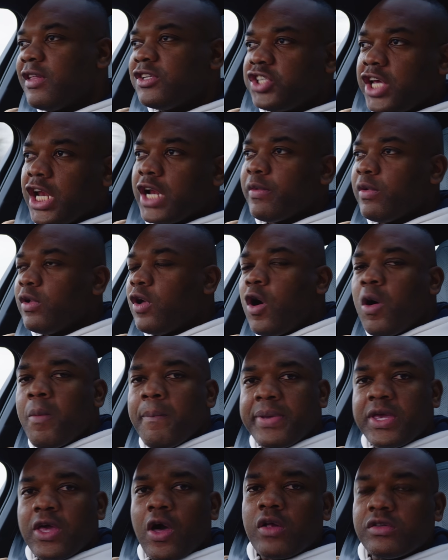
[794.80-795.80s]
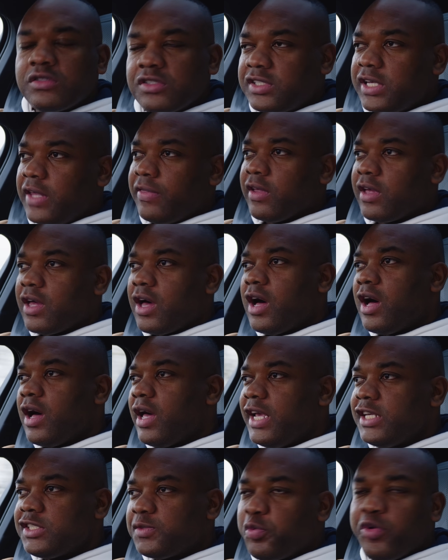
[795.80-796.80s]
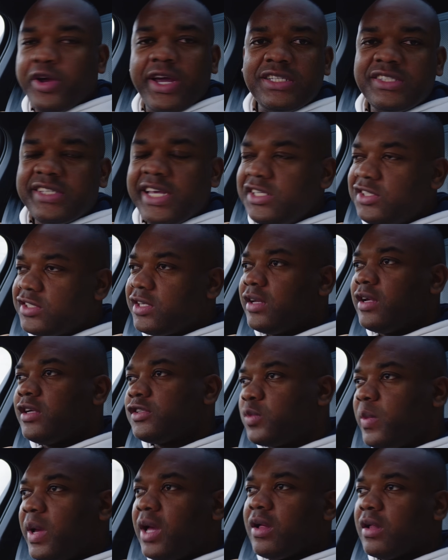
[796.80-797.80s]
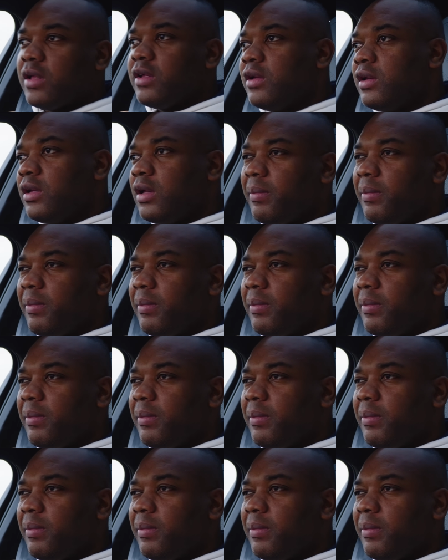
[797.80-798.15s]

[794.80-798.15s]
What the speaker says: the general ambiance in the car is pretty decent as well.